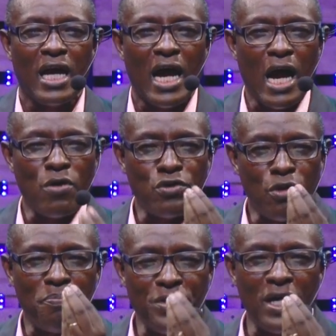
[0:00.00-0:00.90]
I would
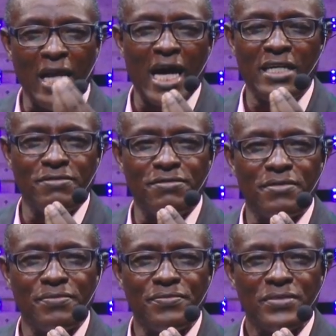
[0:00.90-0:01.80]
not be alive.
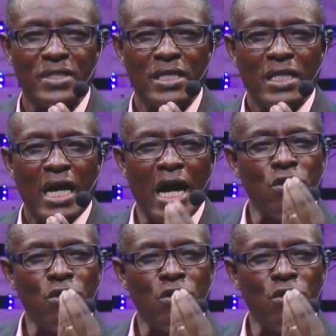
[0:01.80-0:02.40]
I